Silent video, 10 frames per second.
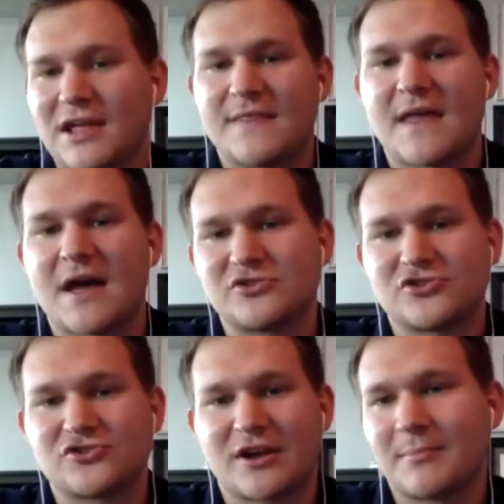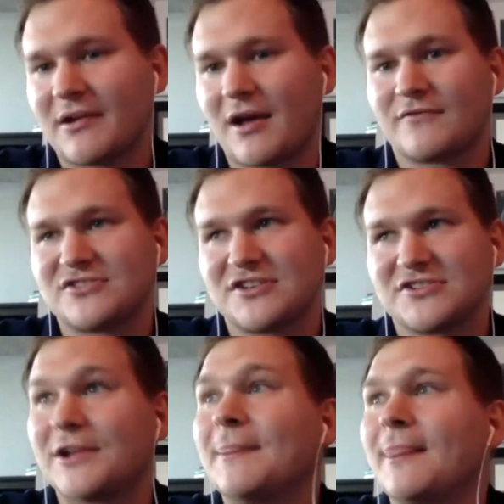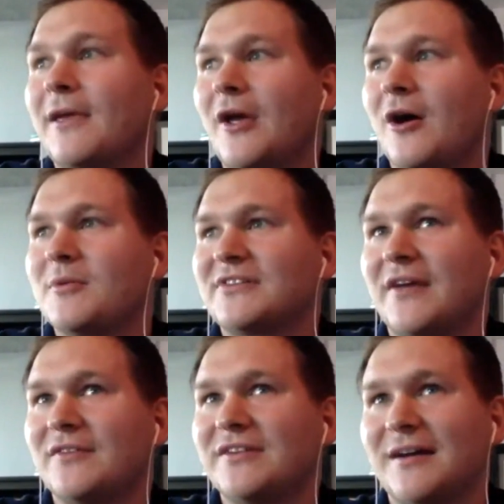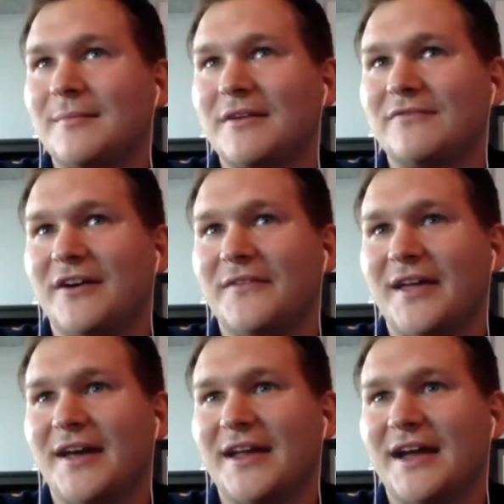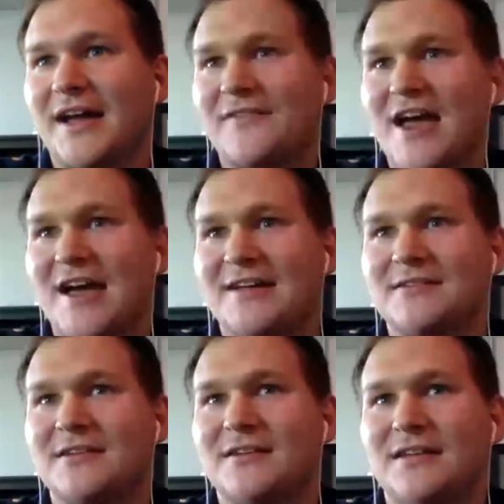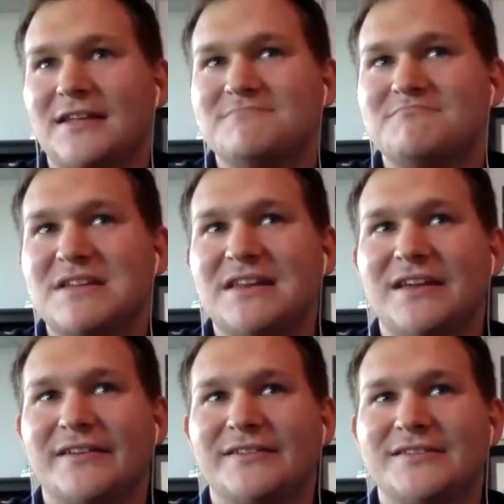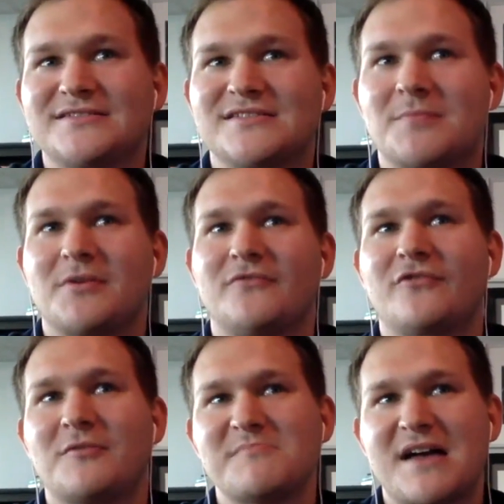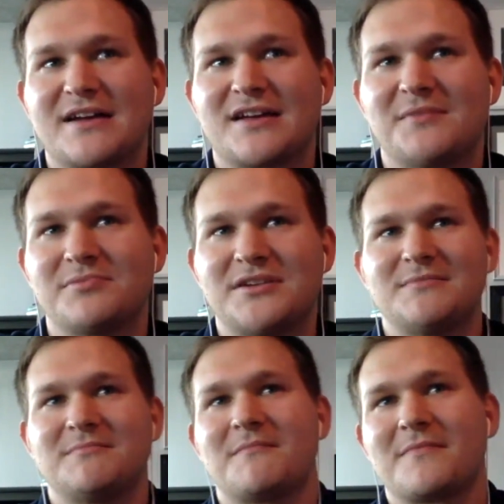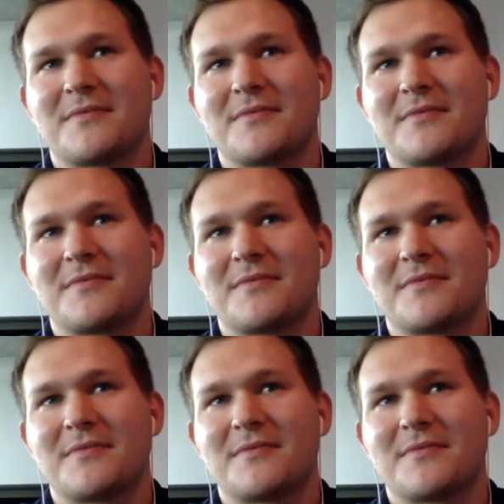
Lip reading: And that would strike up a conversation. Almost every time I've done that, I've had immediately someone from that company